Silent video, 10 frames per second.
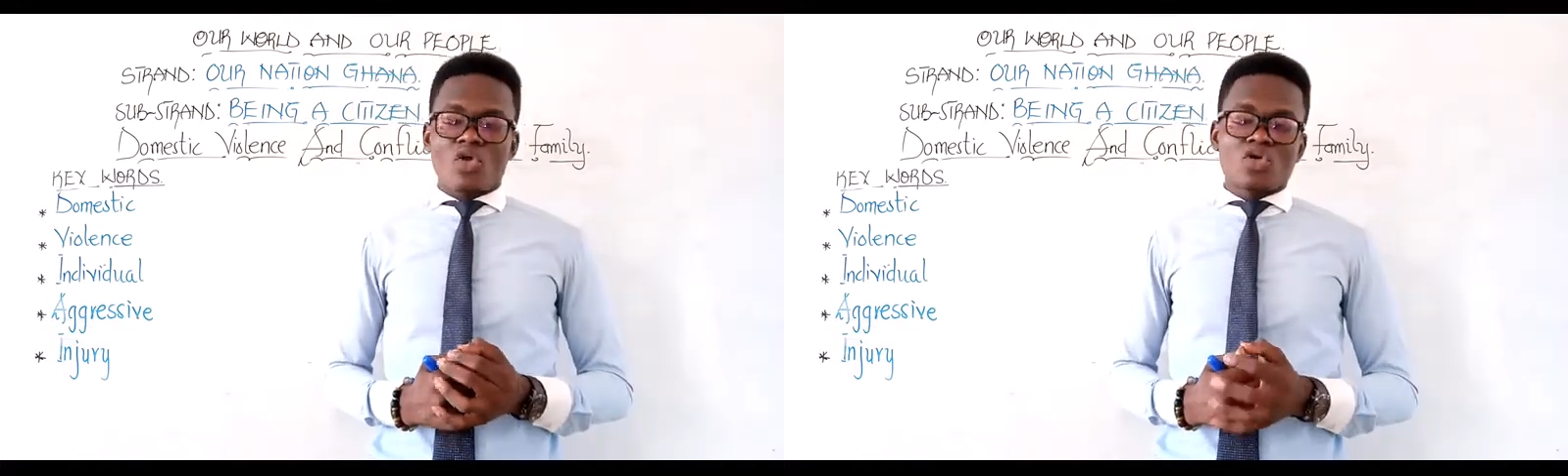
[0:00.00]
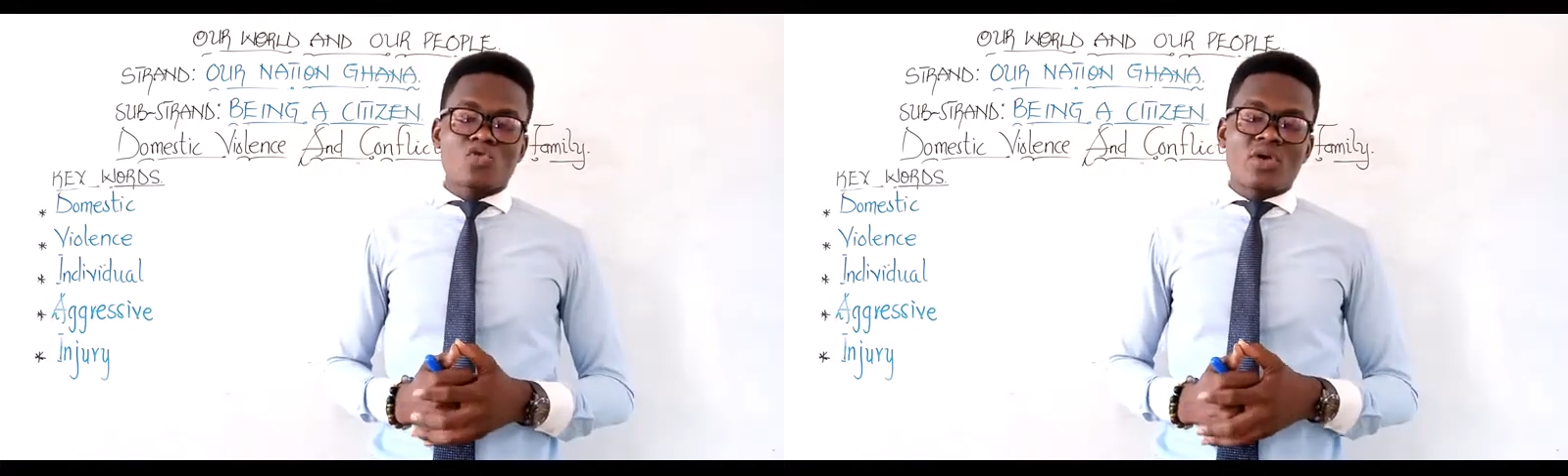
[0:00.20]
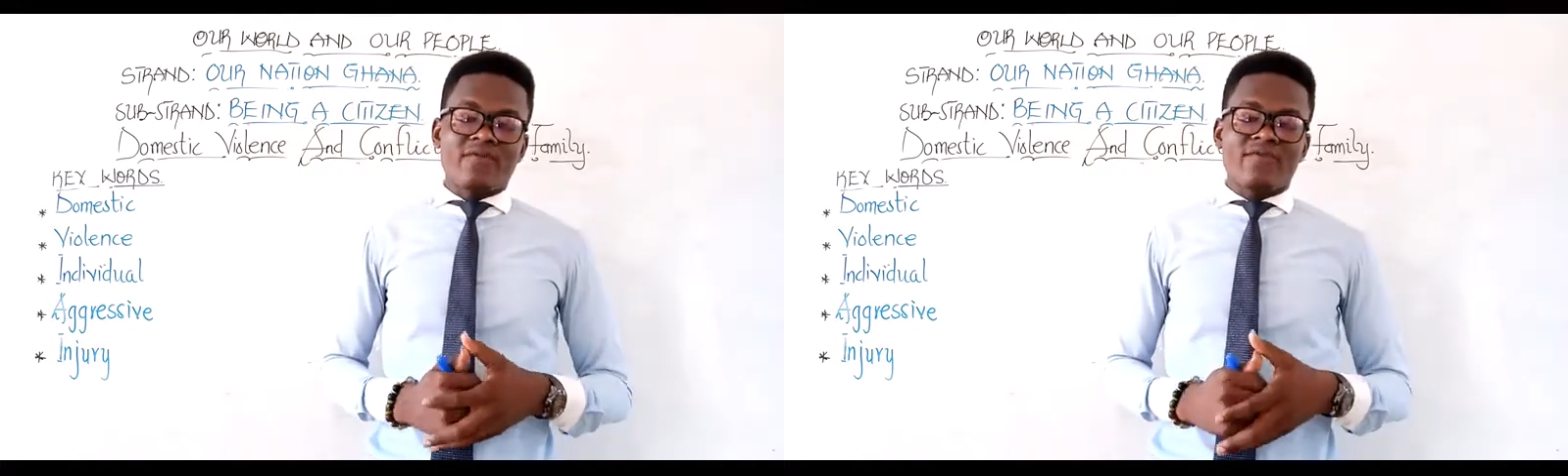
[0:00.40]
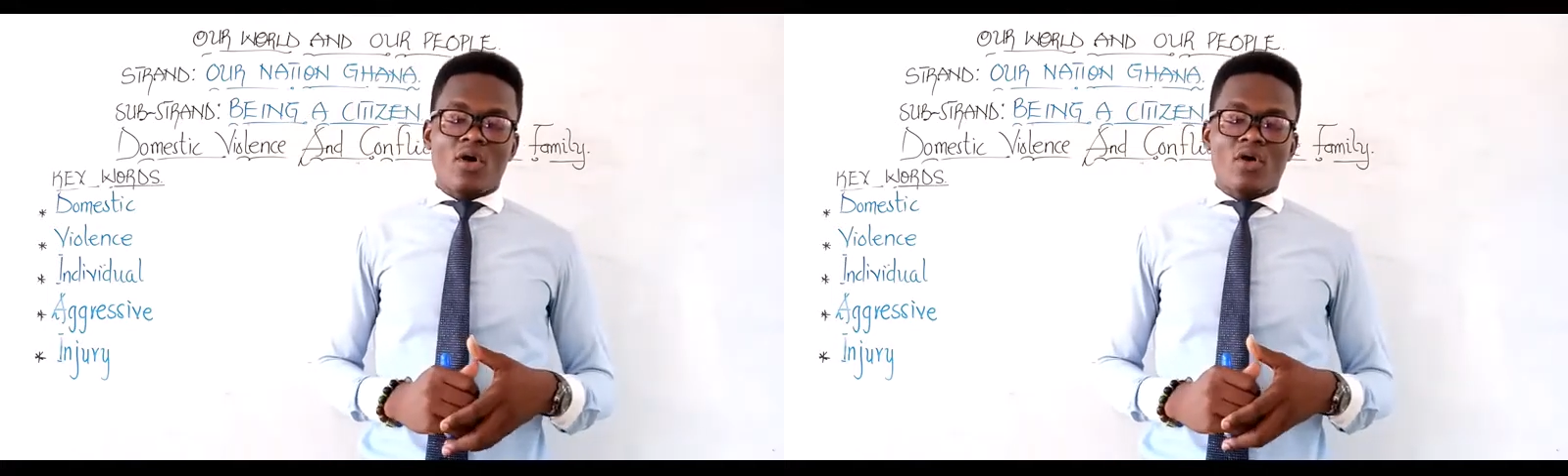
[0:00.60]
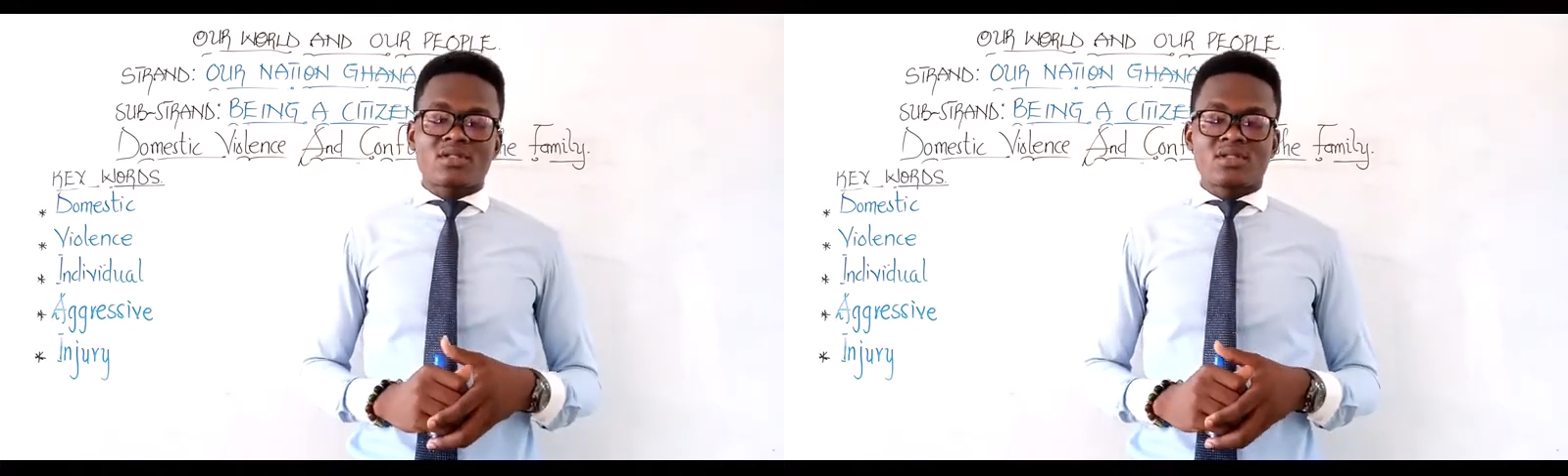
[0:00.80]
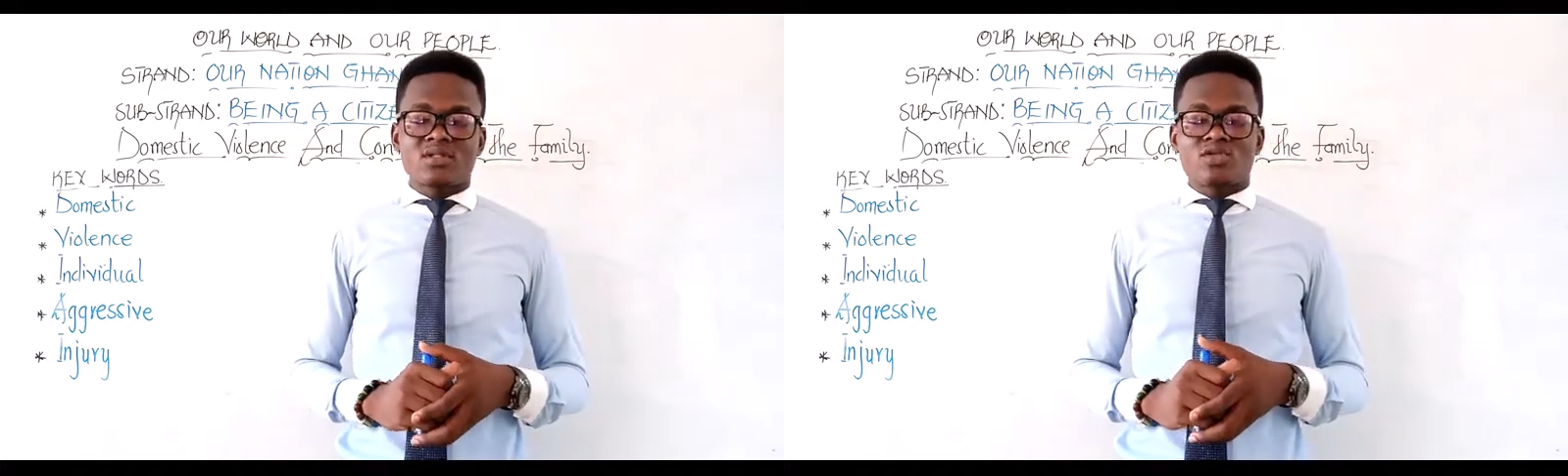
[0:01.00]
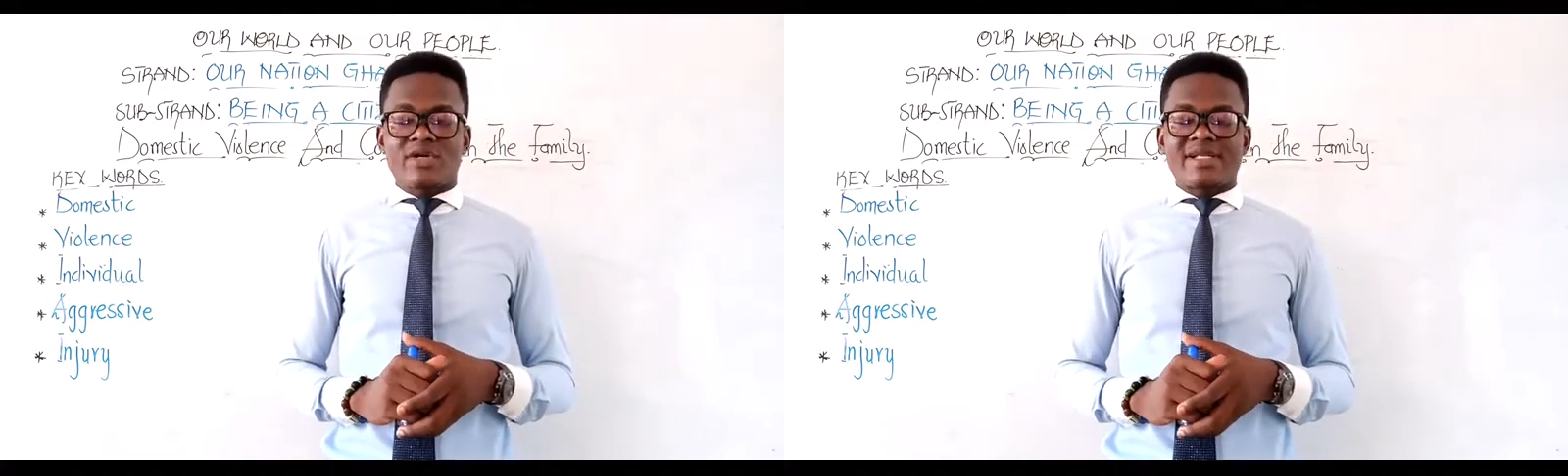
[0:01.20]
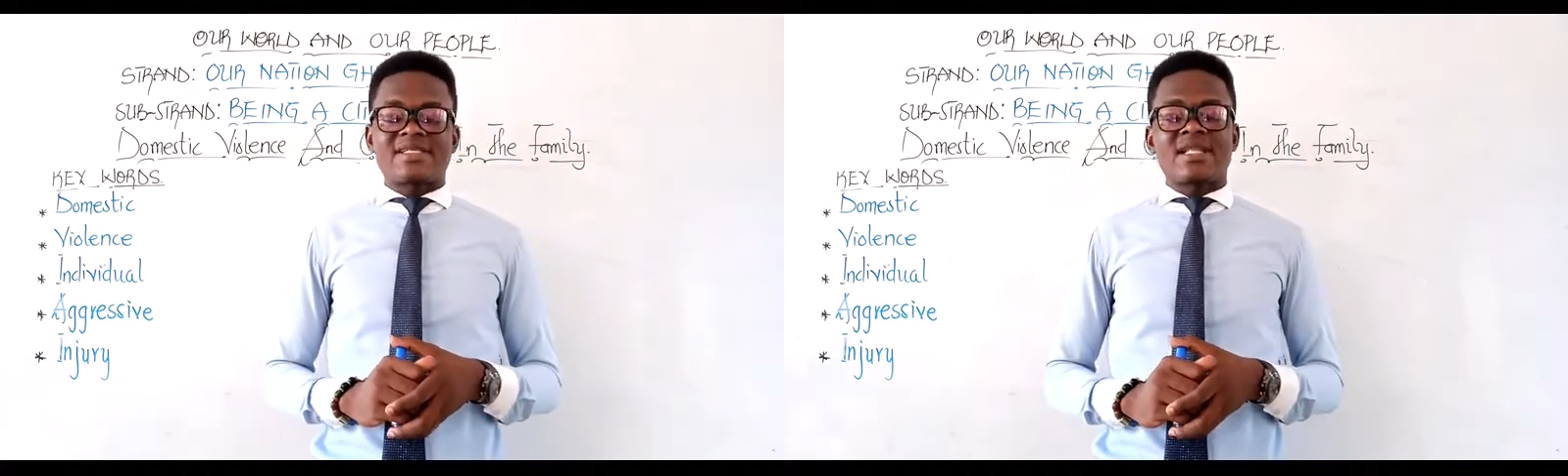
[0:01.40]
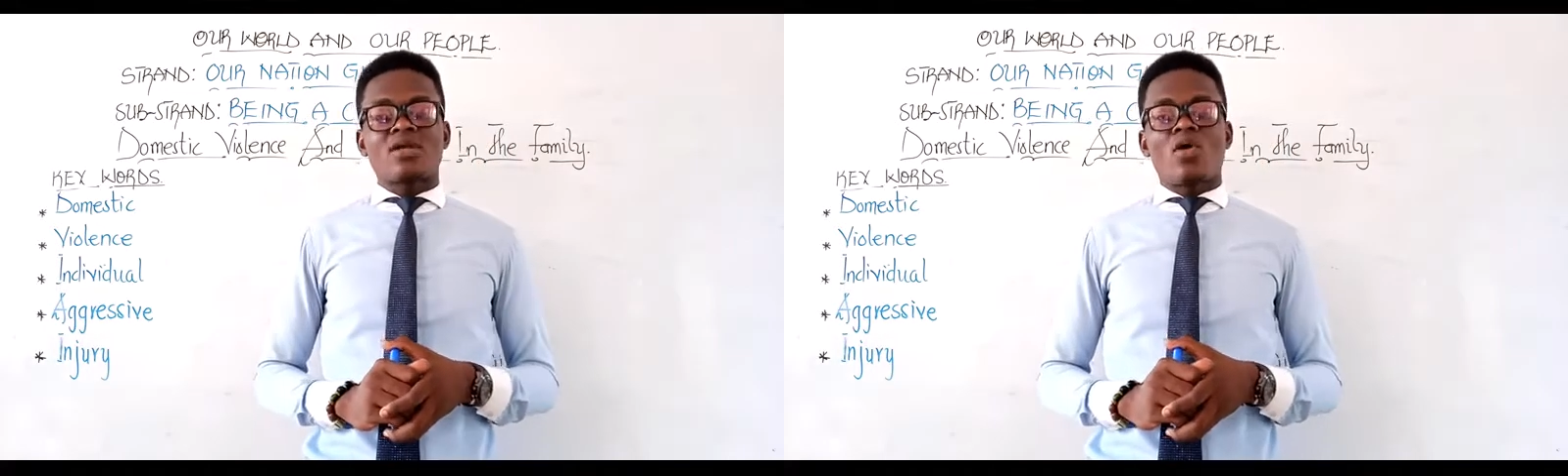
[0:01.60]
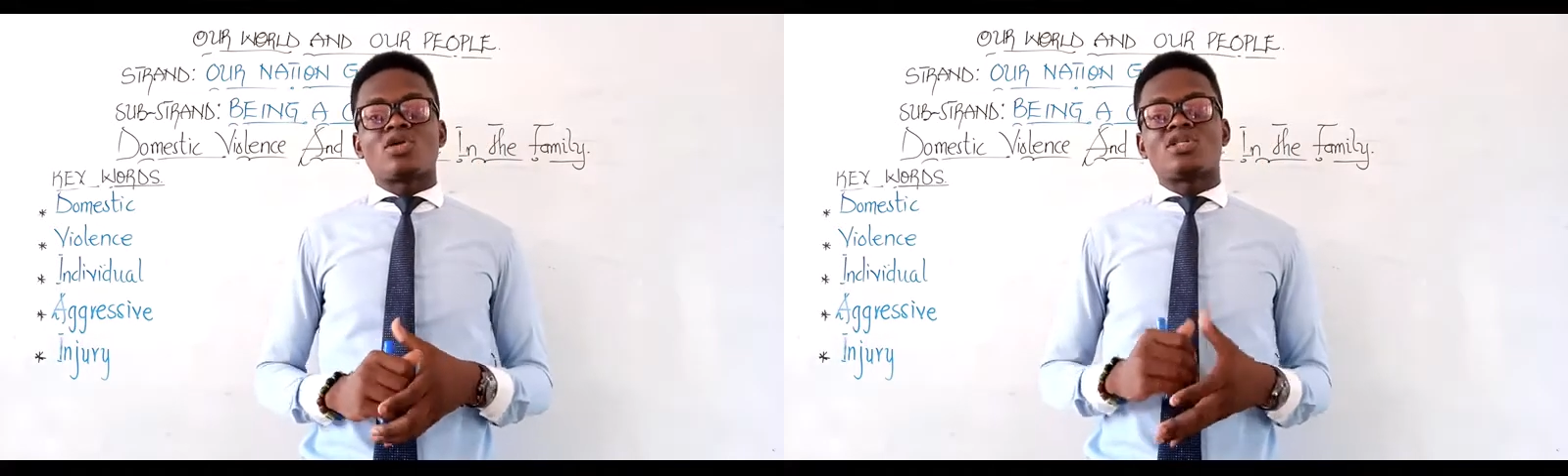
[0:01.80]
also involves
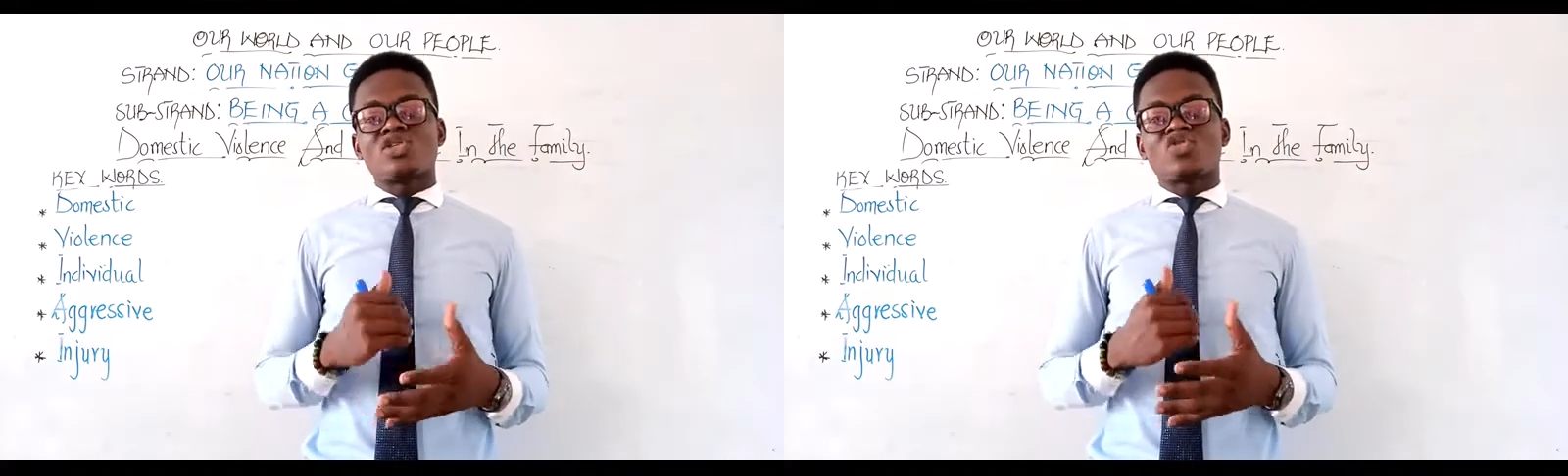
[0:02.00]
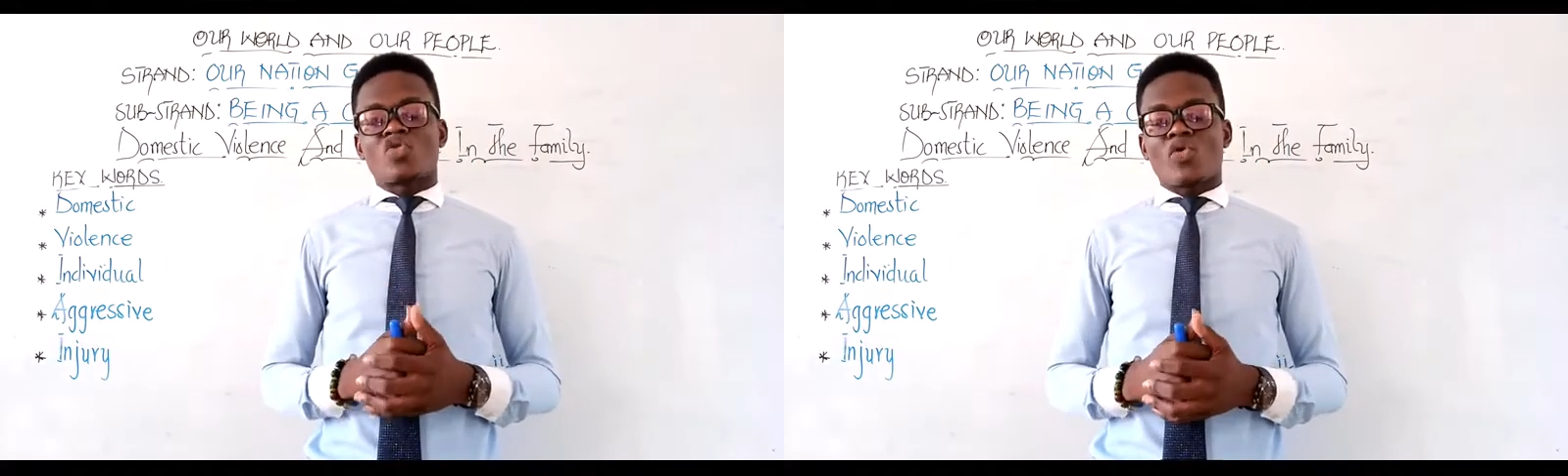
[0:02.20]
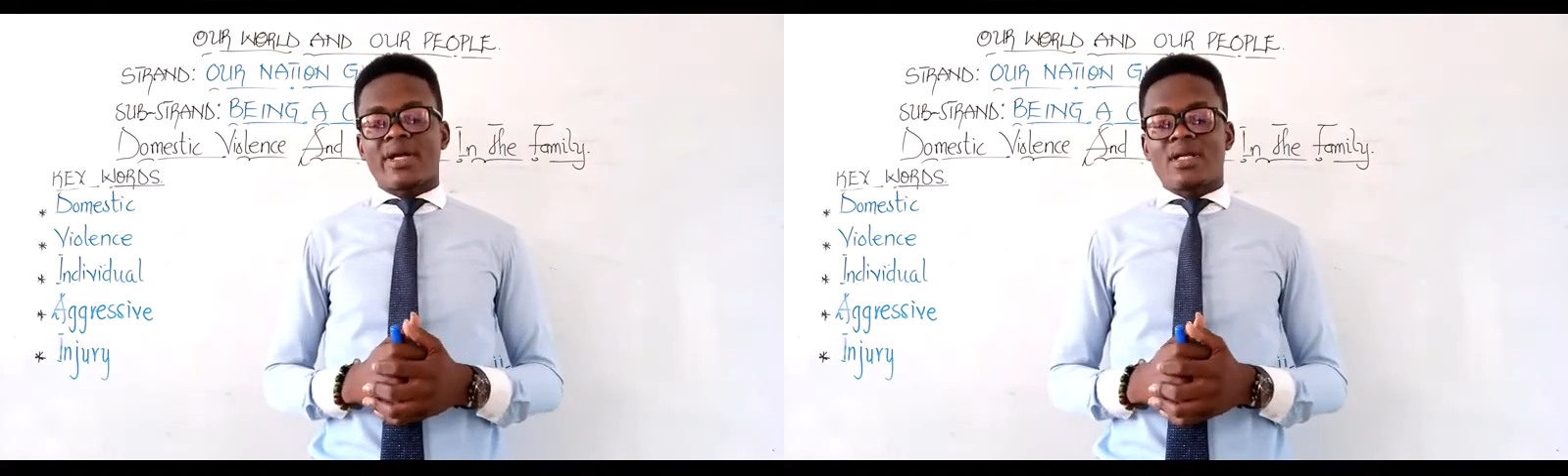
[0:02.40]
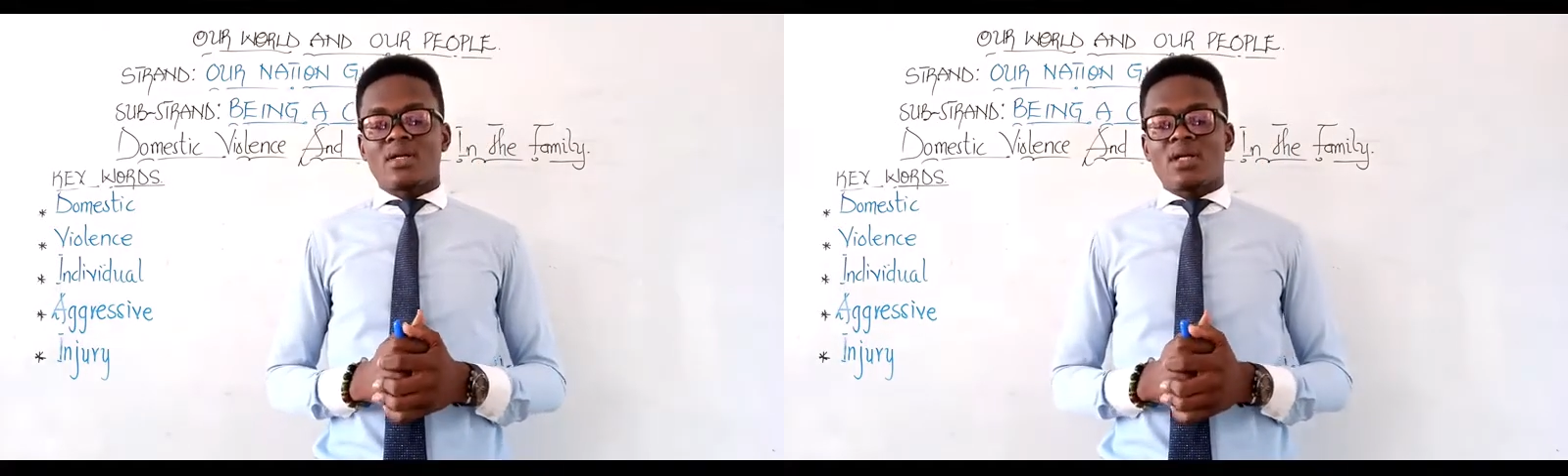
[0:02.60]
threatening or destroying